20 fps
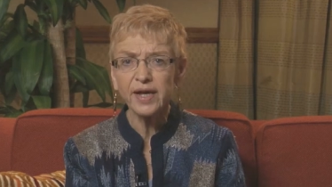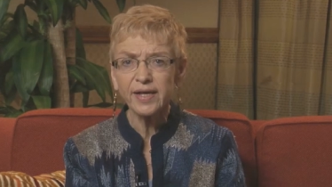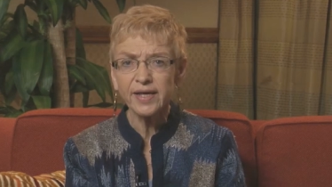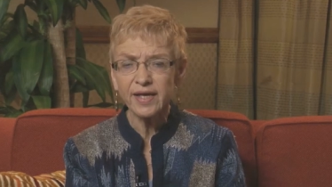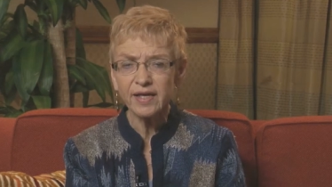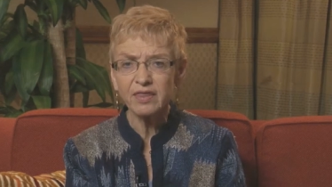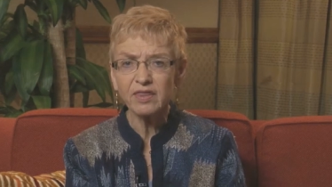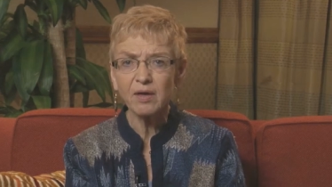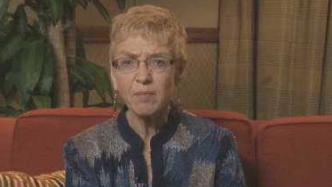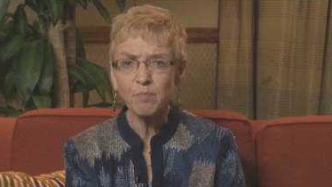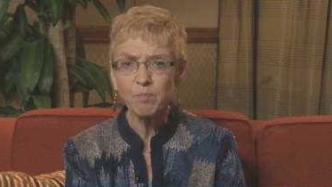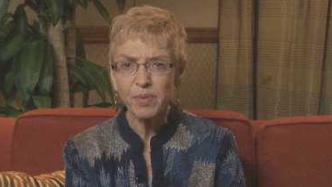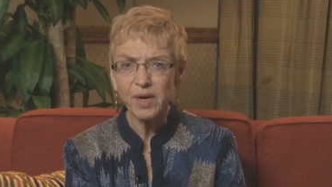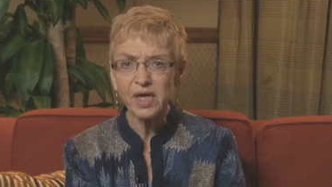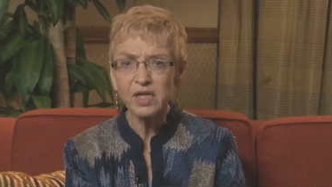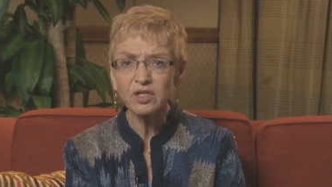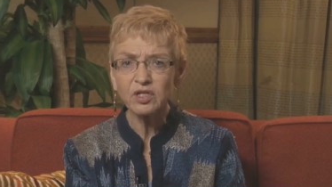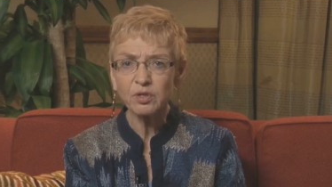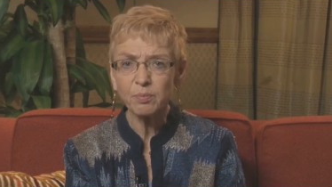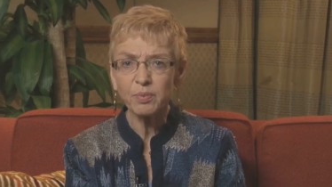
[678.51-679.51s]
get the
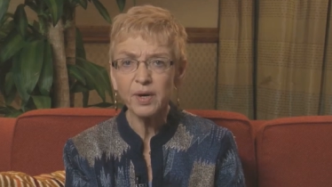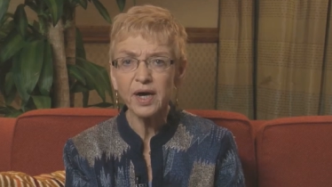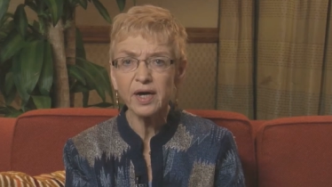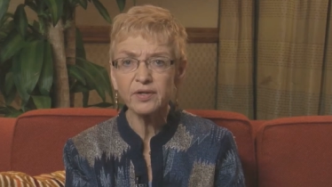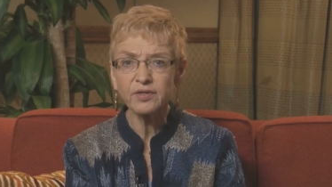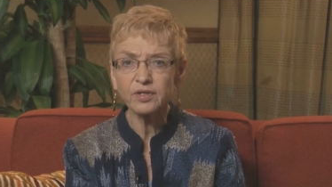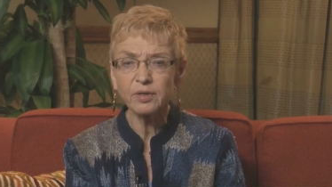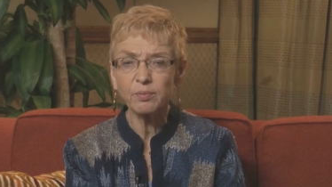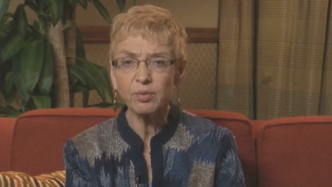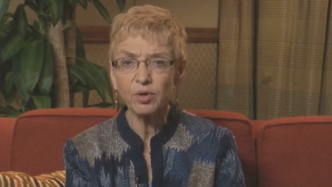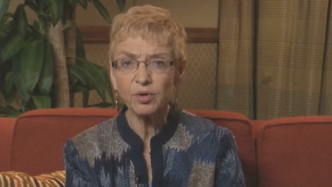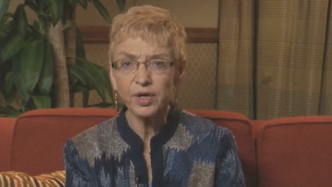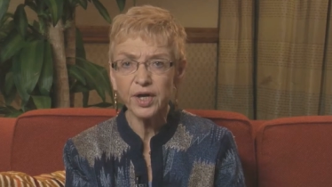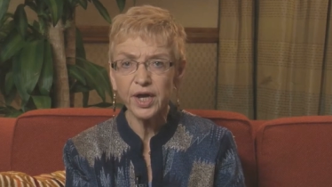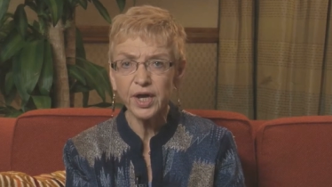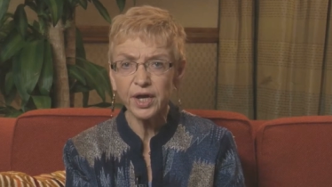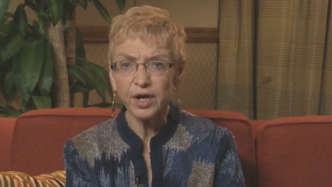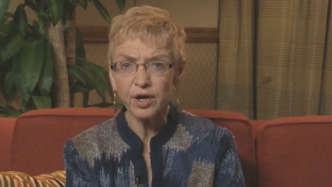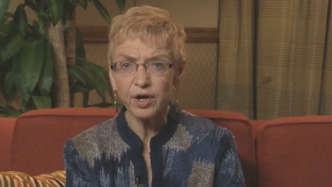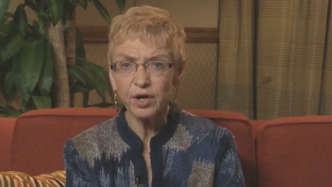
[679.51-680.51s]
best possible
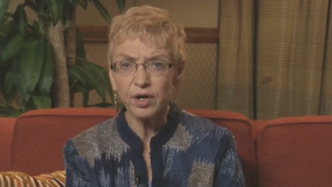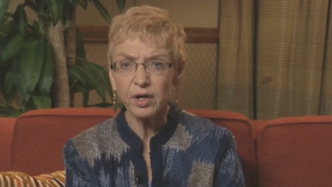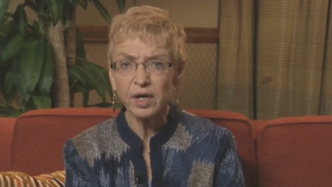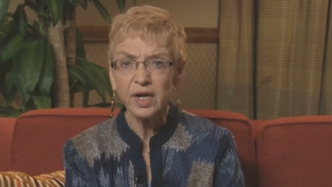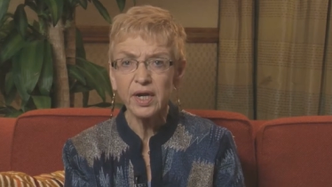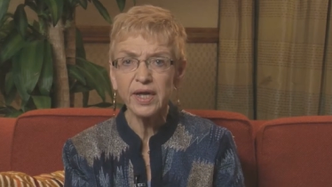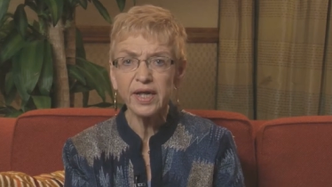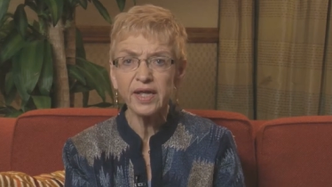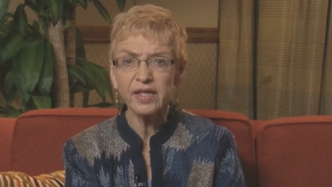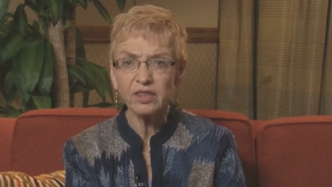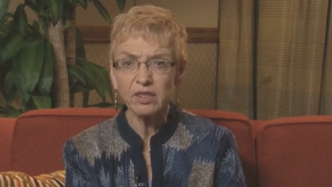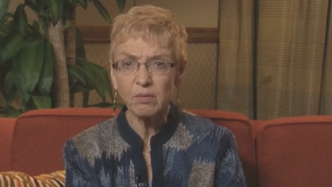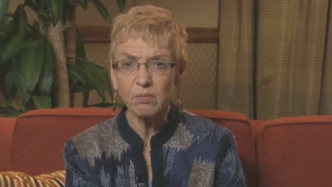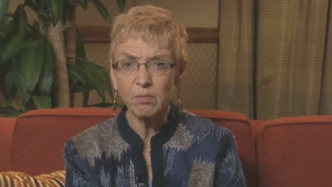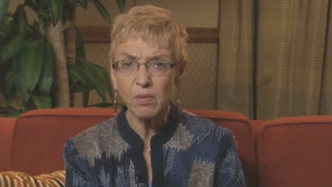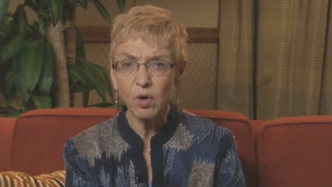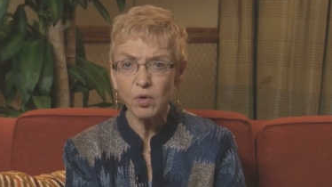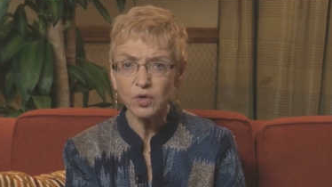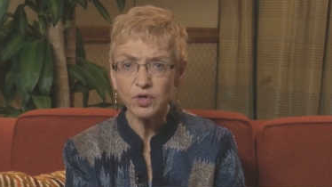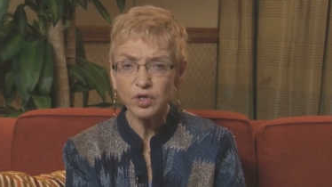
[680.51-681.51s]
care in the
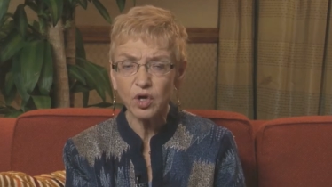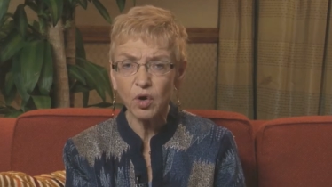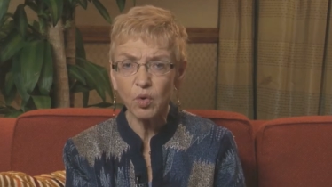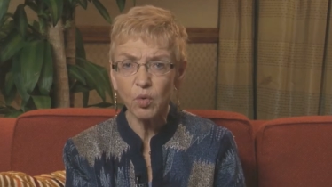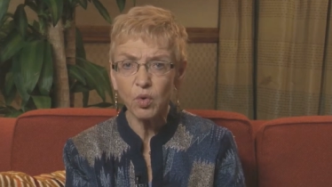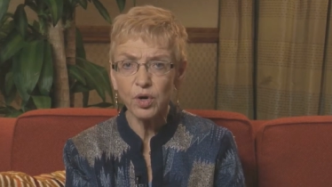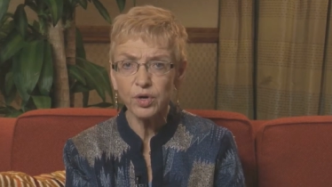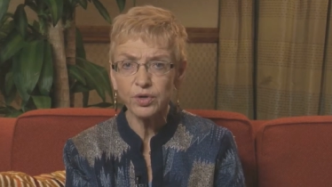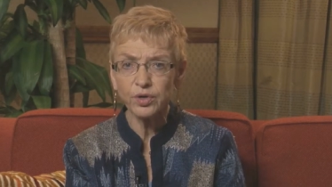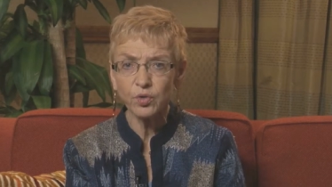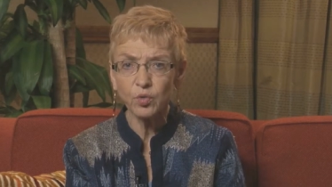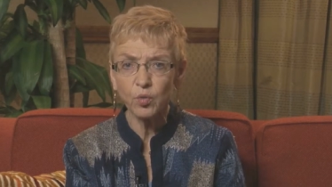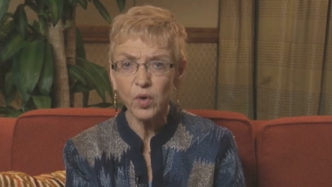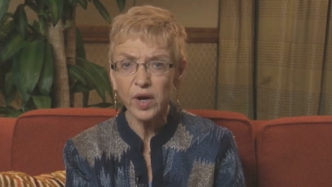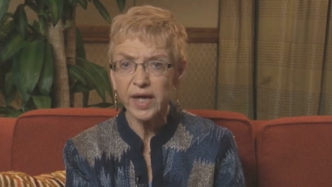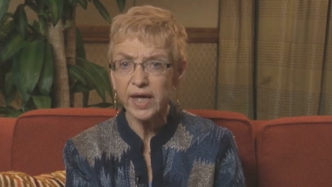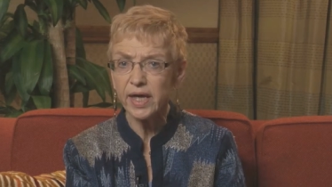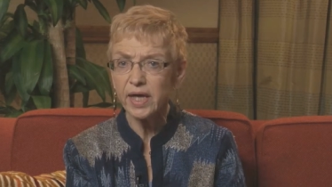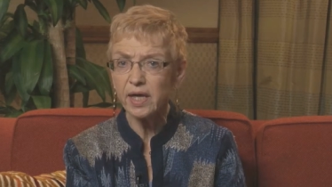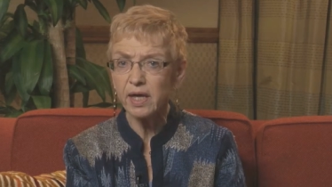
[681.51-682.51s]
most
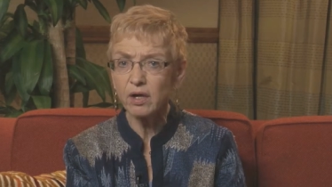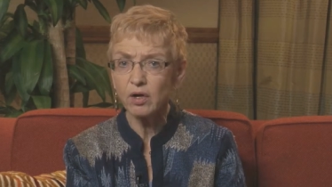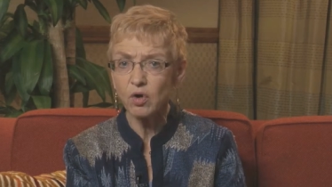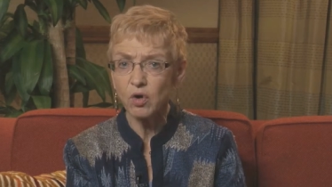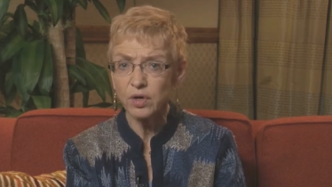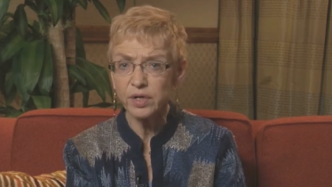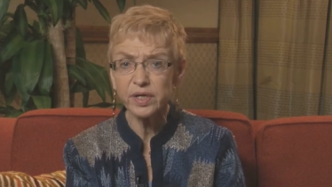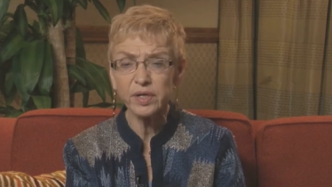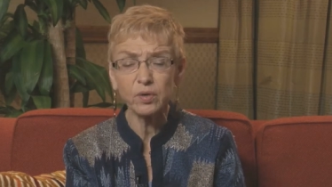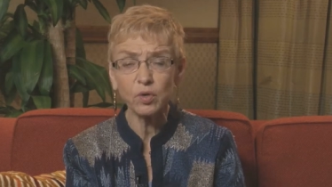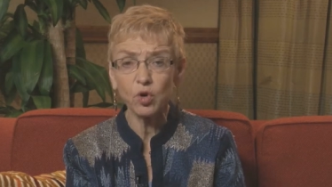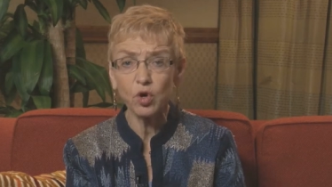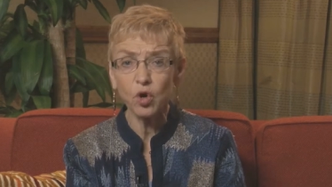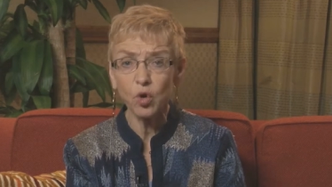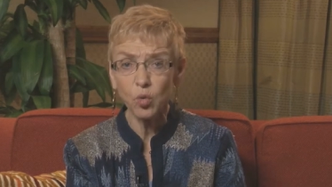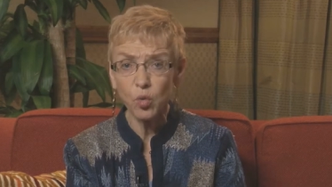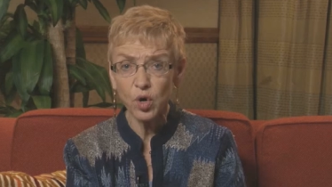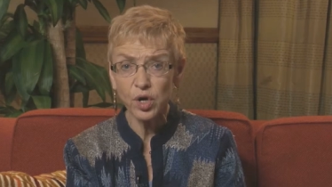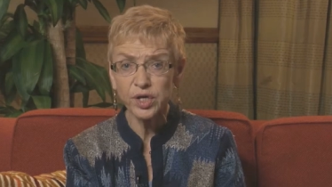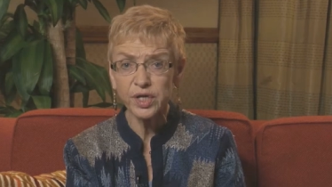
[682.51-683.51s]

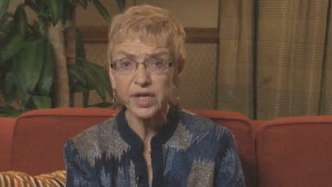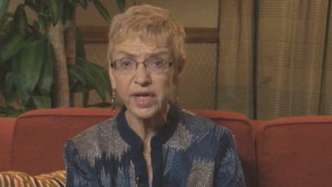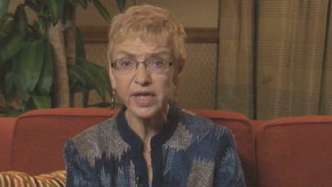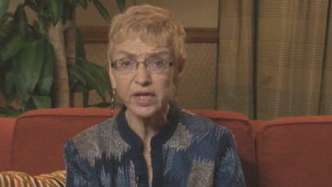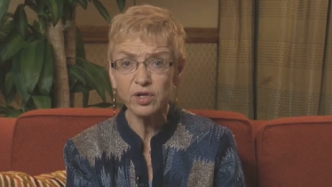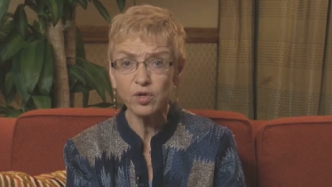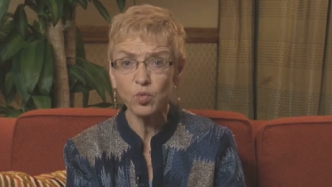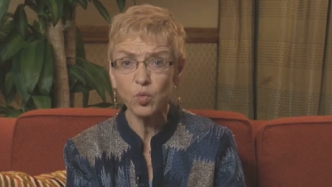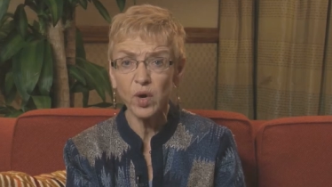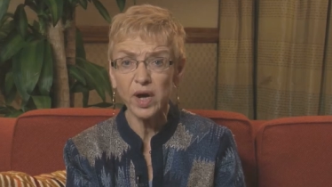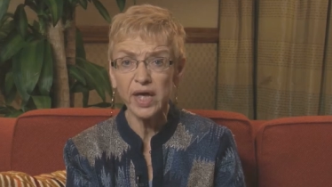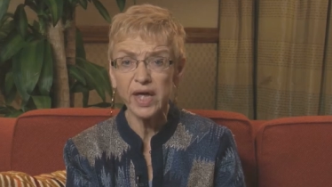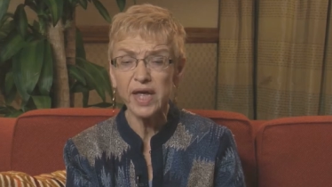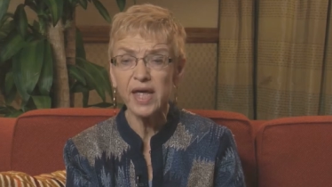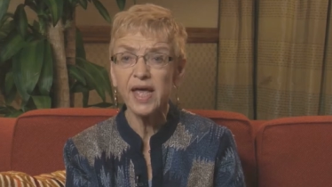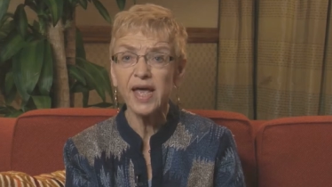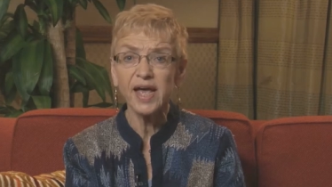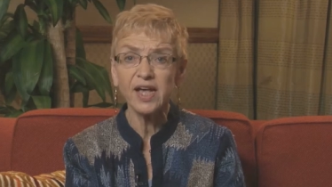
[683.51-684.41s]
coordinated way,